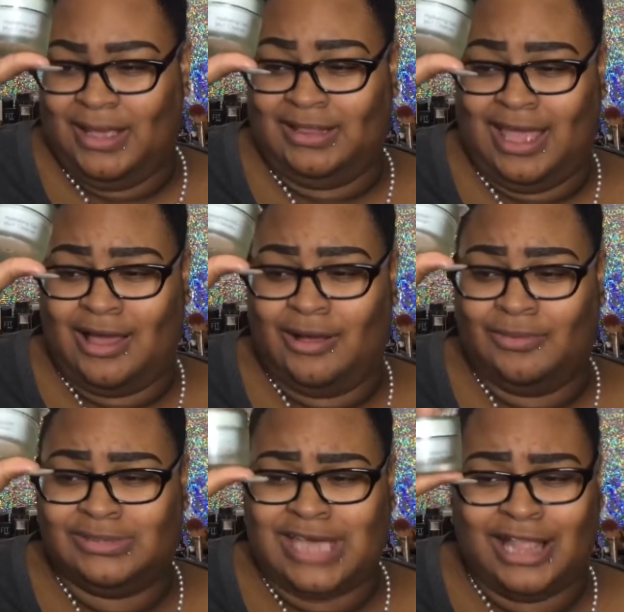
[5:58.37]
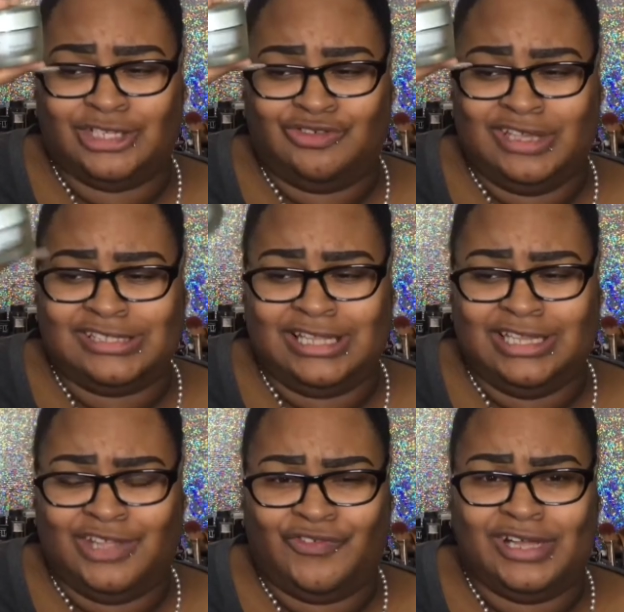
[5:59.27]
And now Dollar Tree is
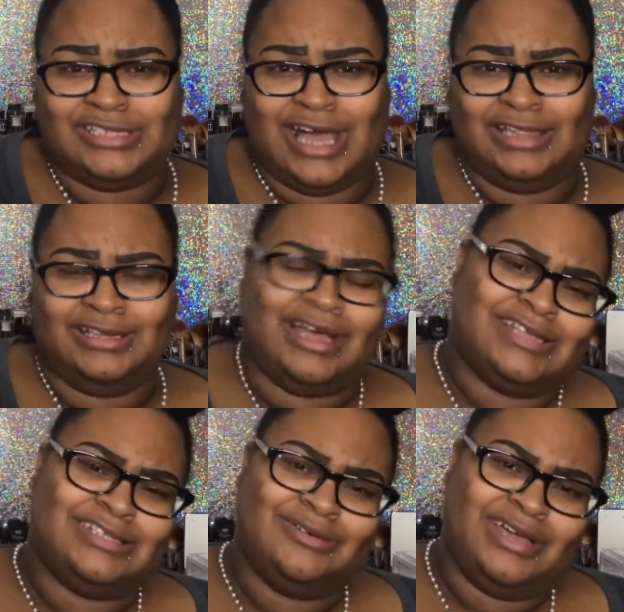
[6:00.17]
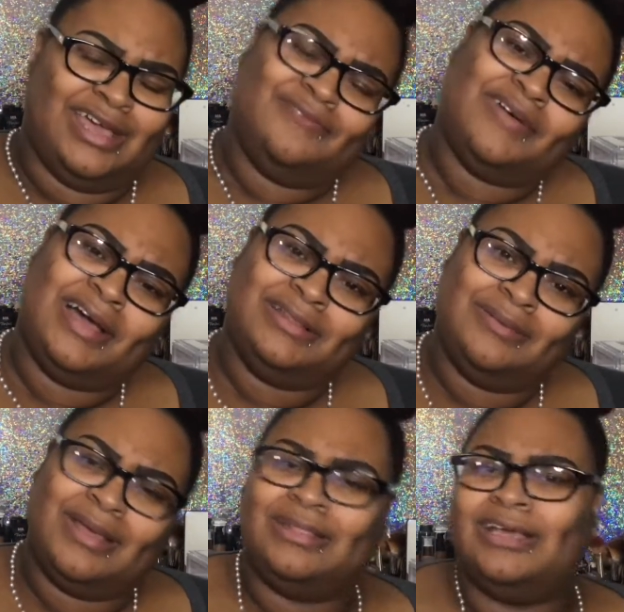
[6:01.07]
selling these for $1. I still can't find
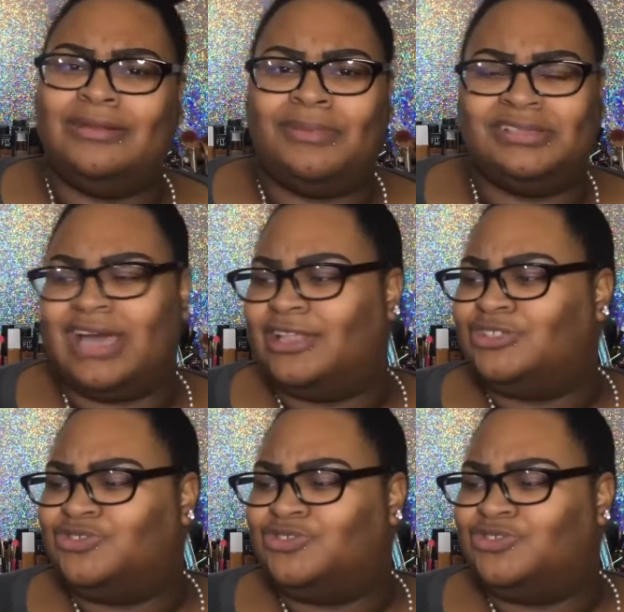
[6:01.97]
them in none of my Dollar